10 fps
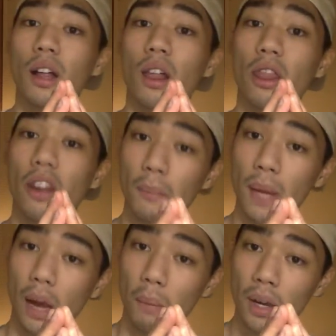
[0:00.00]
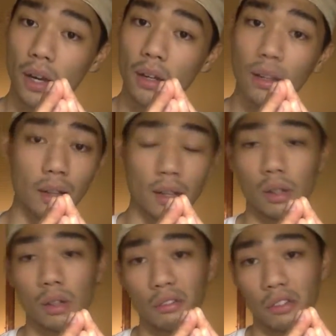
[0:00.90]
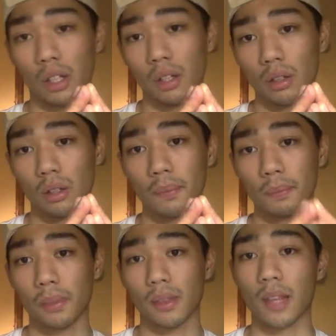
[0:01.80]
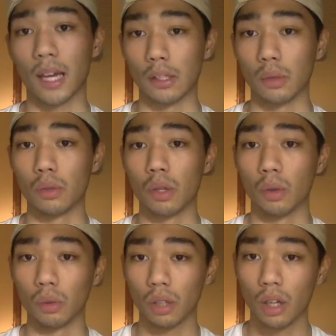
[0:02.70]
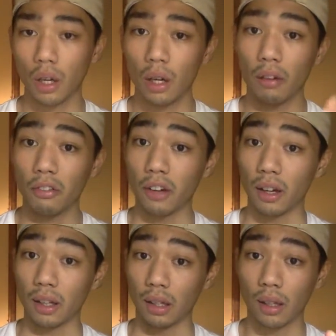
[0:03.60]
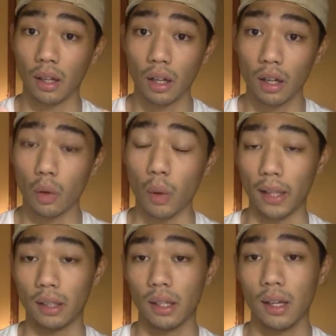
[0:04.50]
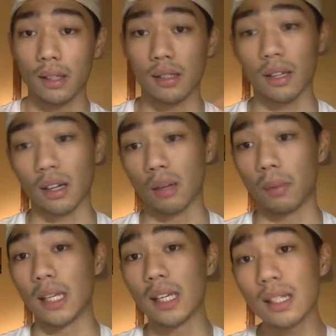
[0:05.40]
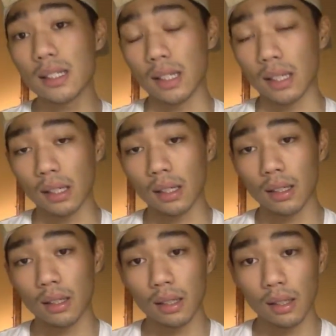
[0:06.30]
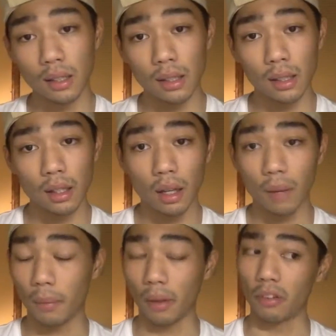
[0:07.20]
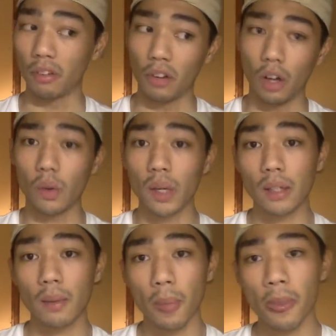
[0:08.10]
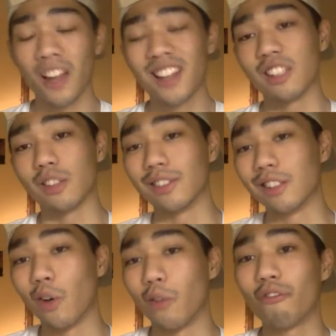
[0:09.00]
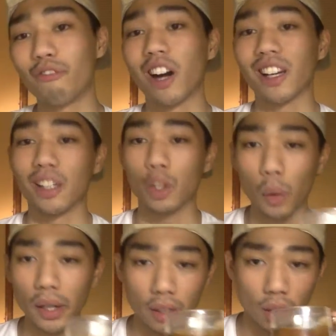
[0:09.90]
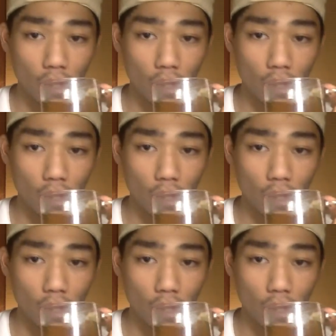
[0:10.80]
the map that you can follow, that you don't fucking quit. It's not going to be easy, but if you follow it, don't fucking quit.